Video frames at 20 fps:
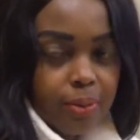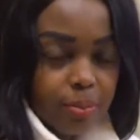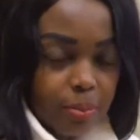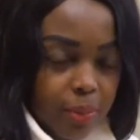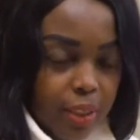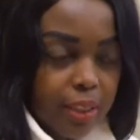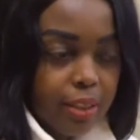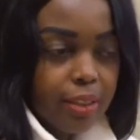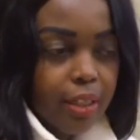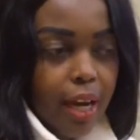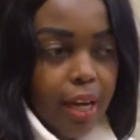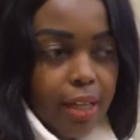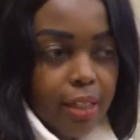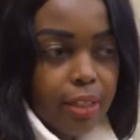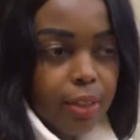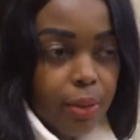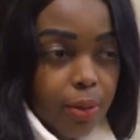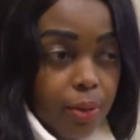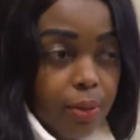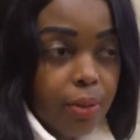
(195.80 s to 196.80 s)
But I
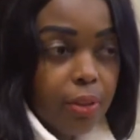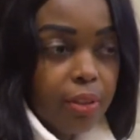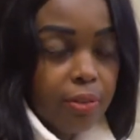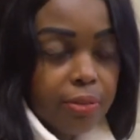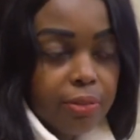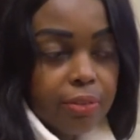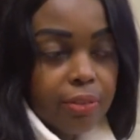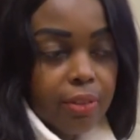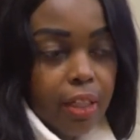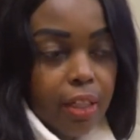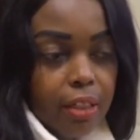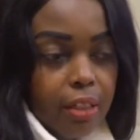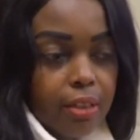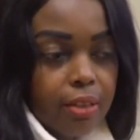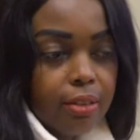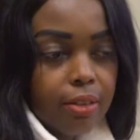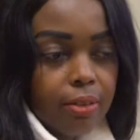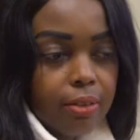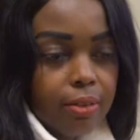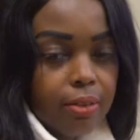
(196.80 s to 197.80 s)
know if they
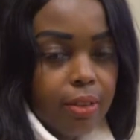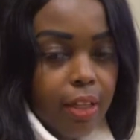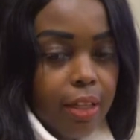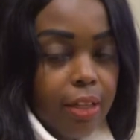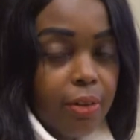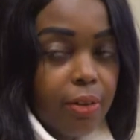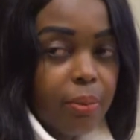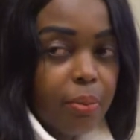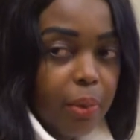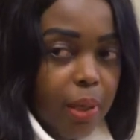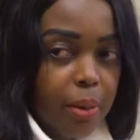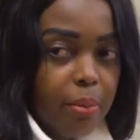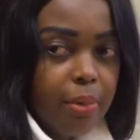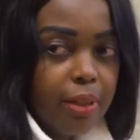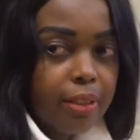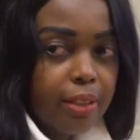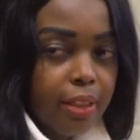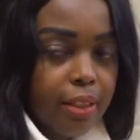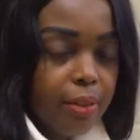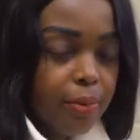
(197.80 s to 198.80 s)
remember,
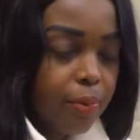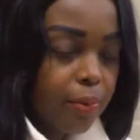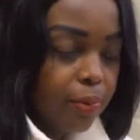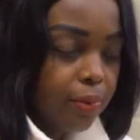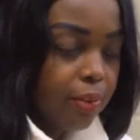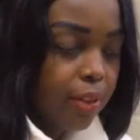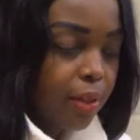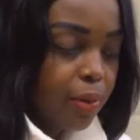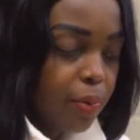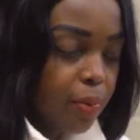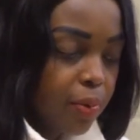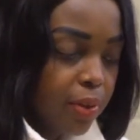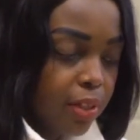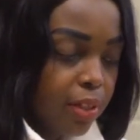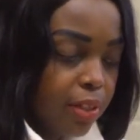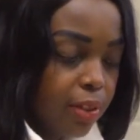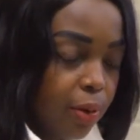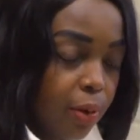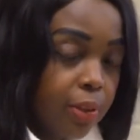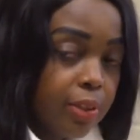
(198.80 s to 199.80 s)
they will
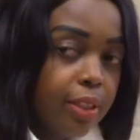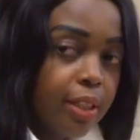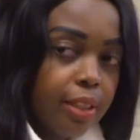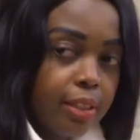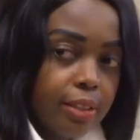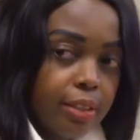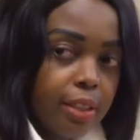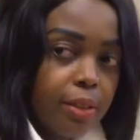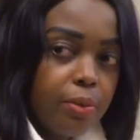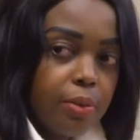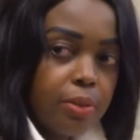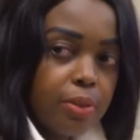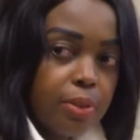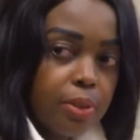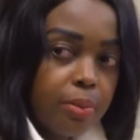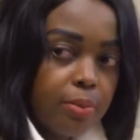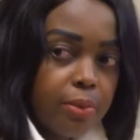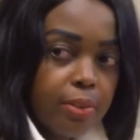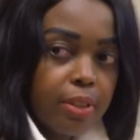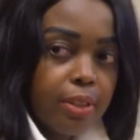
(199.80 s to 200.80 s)
know that there was
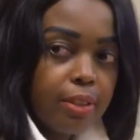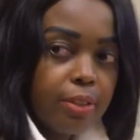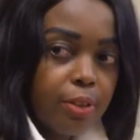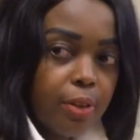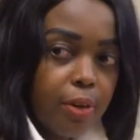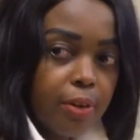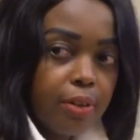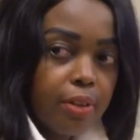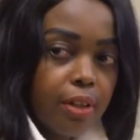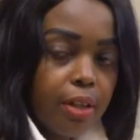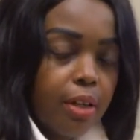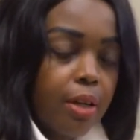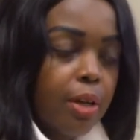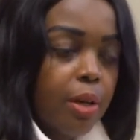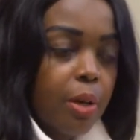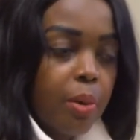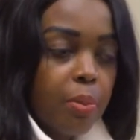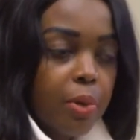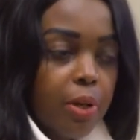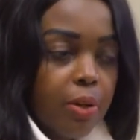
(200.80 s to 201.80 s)
something wrong,
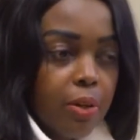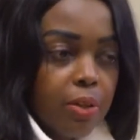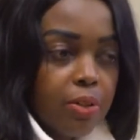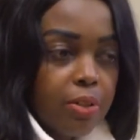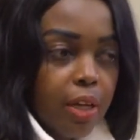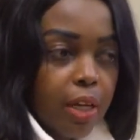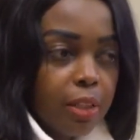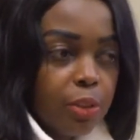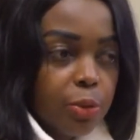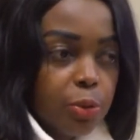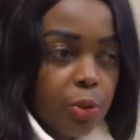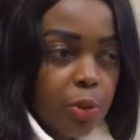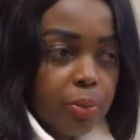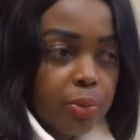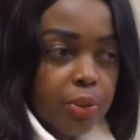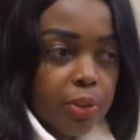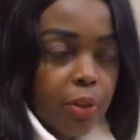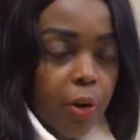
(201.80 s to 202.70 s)
because I dropped